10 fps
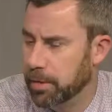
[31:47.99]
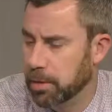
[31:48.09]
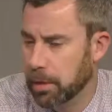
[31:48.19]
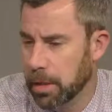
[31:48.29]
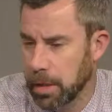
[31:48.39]

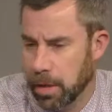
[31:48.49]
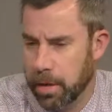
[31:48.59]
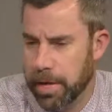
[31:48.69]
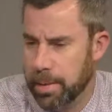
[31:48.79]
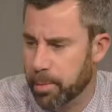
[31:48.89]
And
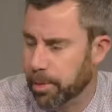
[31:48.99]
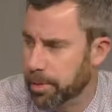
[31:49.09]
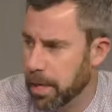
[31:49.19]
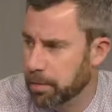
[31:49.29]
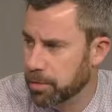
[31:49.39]
our
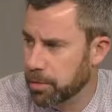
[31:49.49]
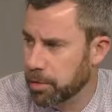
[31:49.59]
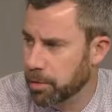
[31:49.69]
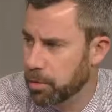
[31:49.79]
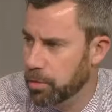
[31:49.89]
neighboring towns are
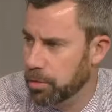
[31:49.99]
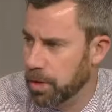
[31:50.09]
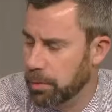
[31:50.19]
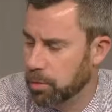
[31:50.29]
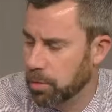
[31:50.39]
looking to do the
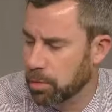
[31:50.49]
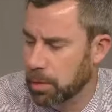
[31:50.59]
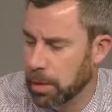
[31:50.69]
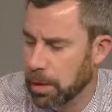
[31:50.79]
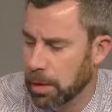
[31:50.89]
same. So
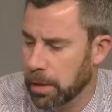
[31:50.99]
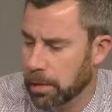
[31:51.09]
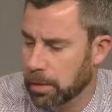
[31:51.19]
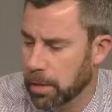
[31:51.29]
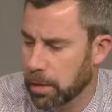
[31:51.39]

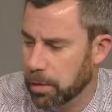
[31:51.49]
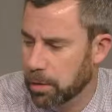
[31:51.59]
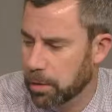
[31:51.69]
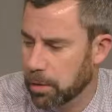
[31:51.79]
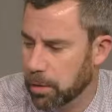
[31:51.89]
it's you
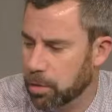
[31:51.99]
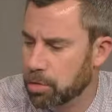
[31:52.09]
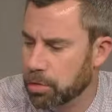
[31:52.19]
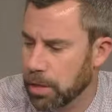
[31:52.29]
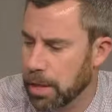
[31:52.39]

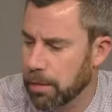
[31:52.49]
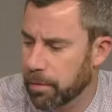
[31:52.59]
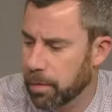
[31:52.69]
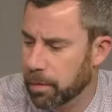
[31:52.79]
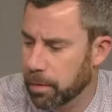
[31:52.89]
usually have
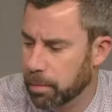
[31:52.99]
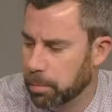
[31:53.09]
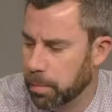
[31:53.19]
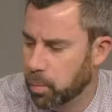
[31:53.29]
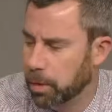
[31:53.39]
a
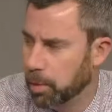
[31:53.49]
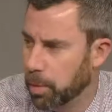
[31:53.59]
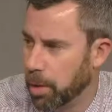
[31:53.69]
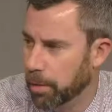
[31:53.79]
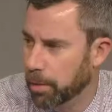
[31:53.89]
willing
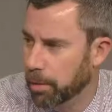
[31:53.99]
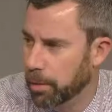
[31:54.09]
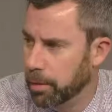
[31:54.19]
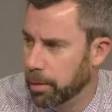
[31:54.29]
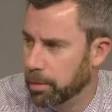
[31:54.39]
partner
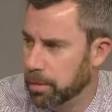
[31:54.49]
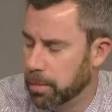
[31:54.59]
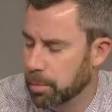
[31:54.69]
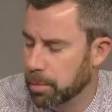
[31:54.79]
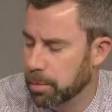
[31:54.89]
in
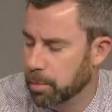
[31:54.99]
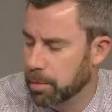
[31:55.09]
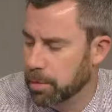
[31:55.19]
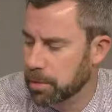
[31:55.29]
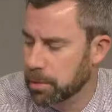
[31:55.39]
some of
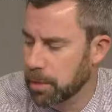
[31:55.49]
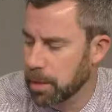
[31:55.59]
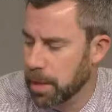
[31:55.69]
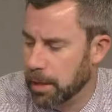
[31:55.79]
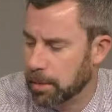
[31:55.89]
these
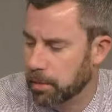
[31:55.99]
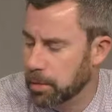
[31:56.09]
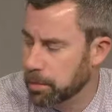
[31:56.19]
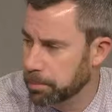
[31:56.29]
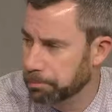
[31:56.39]
activities.